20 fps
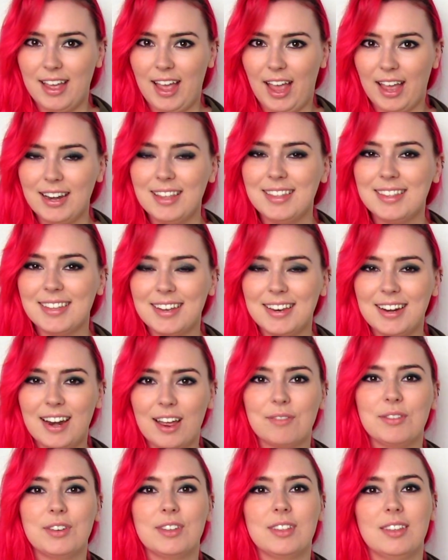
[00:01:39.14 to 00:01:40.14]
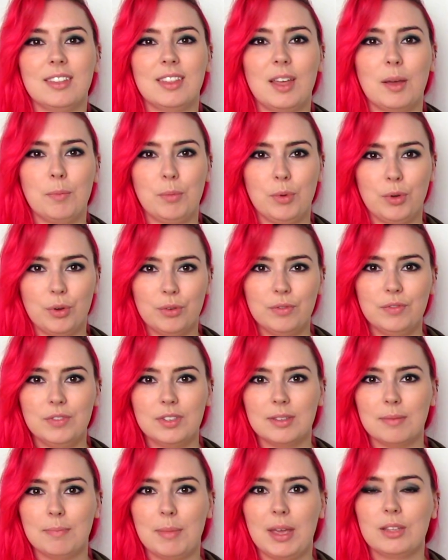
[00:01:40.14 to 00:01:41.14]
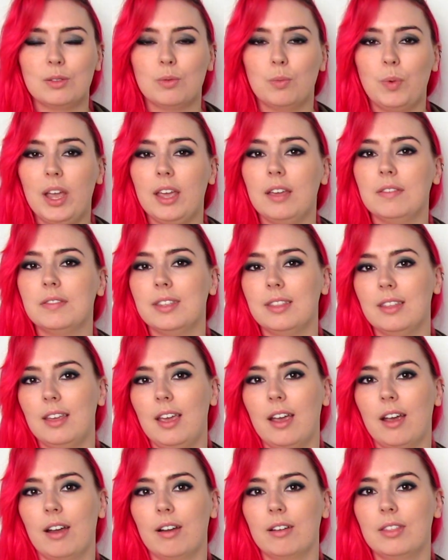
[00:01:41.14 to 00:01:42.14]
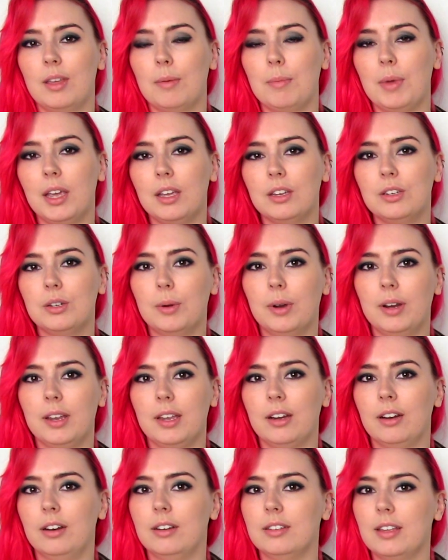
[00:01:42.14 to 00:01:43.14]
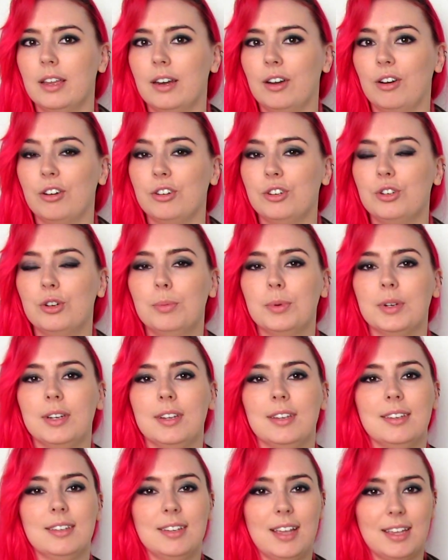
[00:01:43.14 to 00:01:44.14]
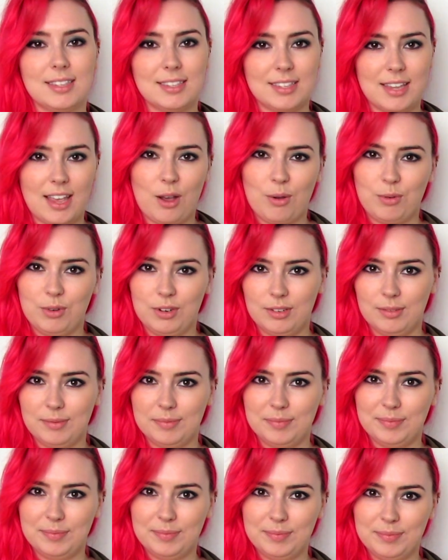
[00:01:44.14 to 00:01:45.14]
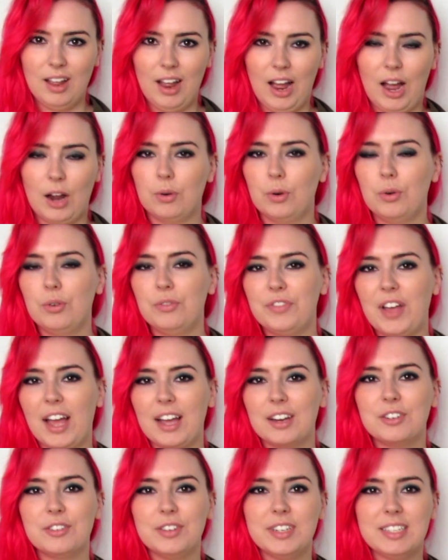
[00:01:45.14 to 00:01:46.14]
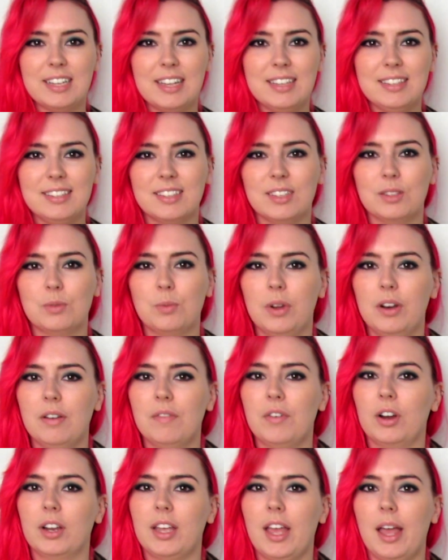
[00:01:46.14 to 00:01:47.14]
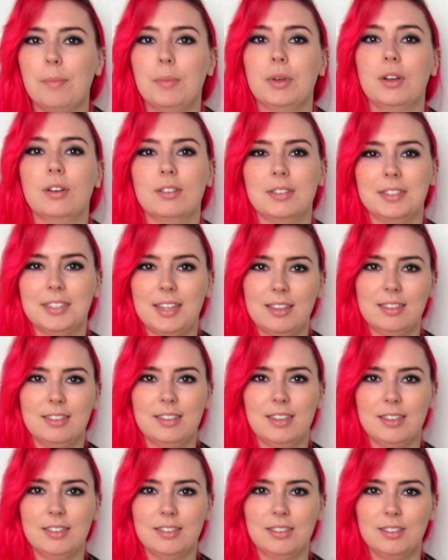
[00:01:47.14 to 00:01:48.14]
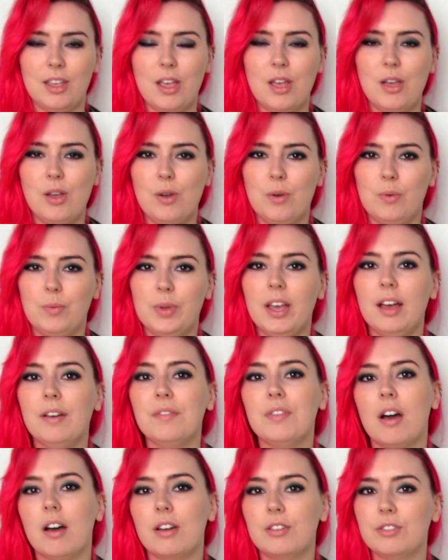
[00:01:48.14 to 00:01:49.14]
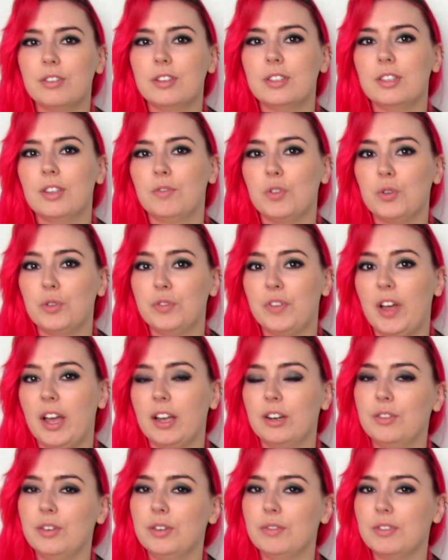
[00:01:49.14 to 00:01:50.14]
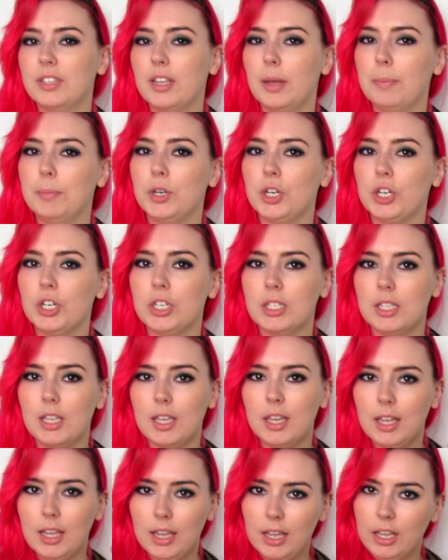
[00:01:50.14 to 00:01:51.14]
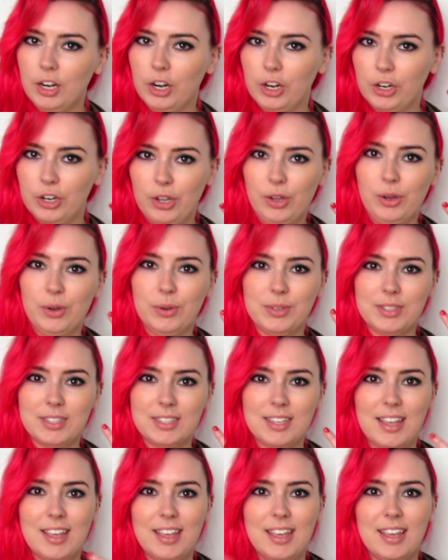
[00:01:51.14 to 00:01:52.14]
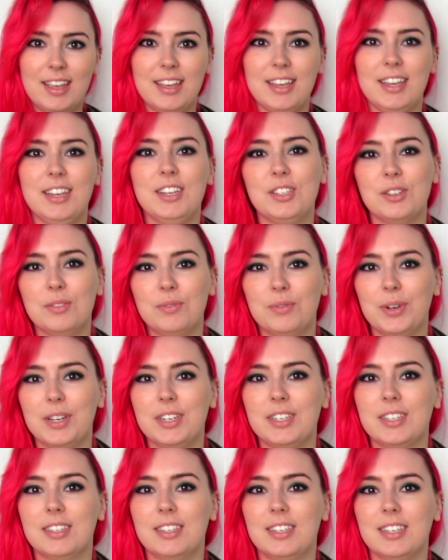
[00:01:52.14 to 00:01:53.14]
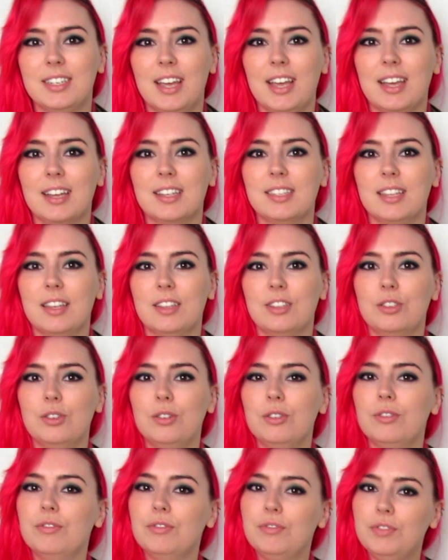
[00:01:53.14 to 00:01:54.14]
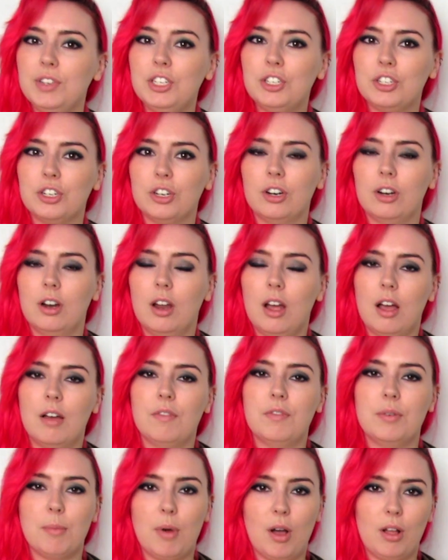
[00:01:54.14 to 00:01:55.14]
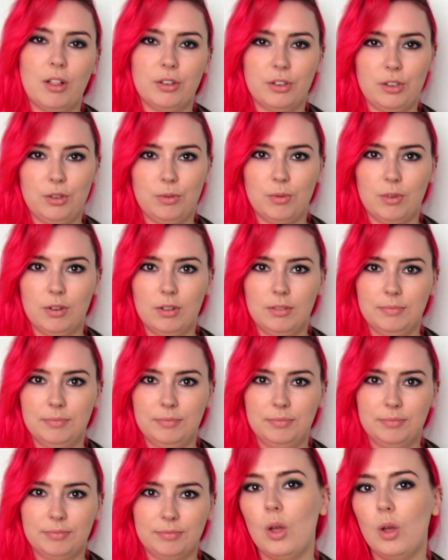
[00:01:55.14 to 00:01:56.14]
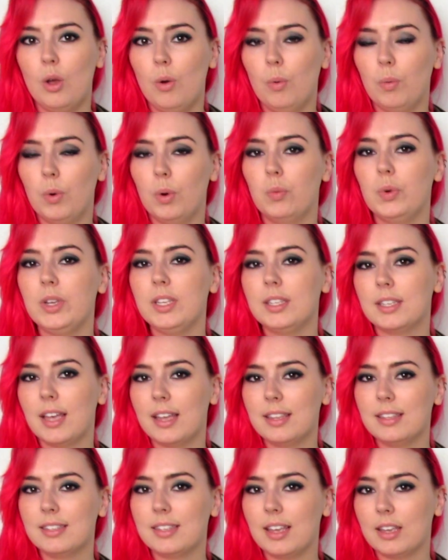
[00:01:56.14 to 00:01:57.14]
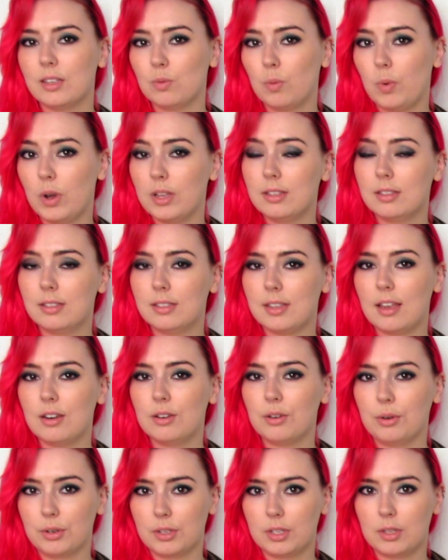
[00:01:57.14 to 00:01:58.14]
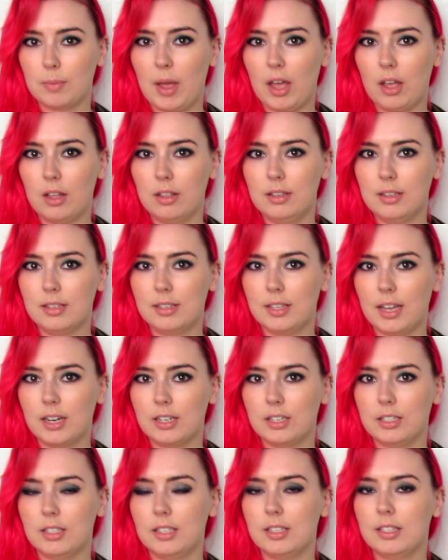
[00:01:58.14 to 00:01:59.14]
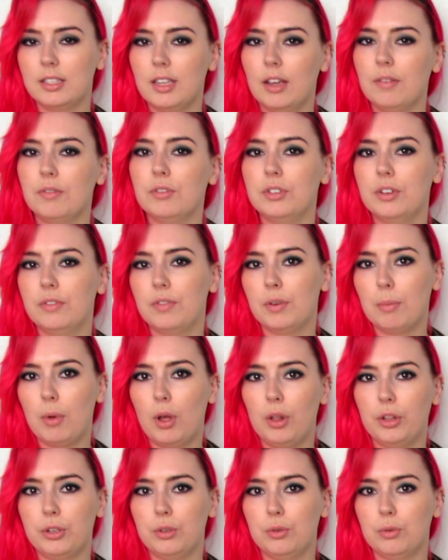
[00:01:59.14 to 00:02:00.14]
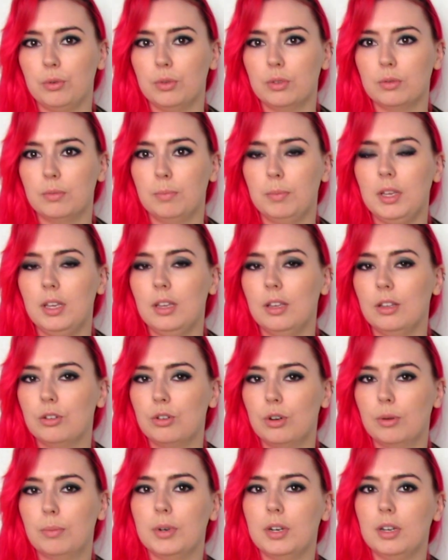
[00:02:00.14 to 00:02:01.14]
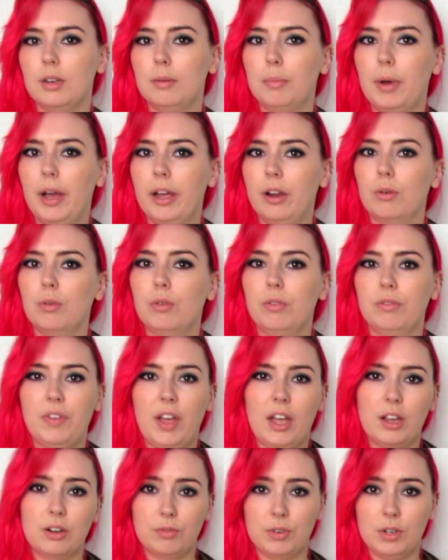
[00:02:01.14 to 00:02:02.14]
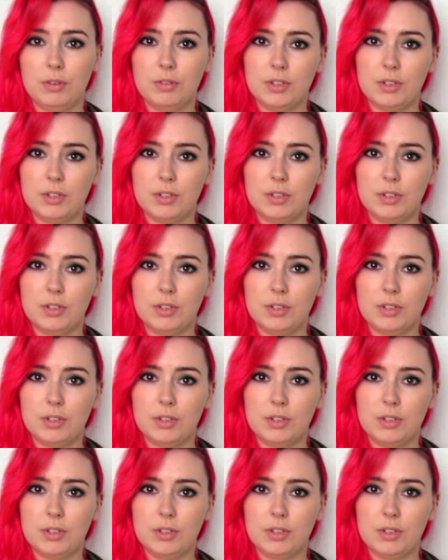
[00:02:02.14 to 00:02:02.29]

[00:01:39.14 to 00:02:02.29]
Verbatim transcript: Anything and everything that moves makes waves in the air that make it to our ears and are interpreted as sound. Our olfactory sense is one of our chemical senses. We have hundreds of olfactory receptors in our nose, each of which detects a certain feature of a molecule. What we sense as one scent or smell is actually several different molecules being interpreted by our olfactory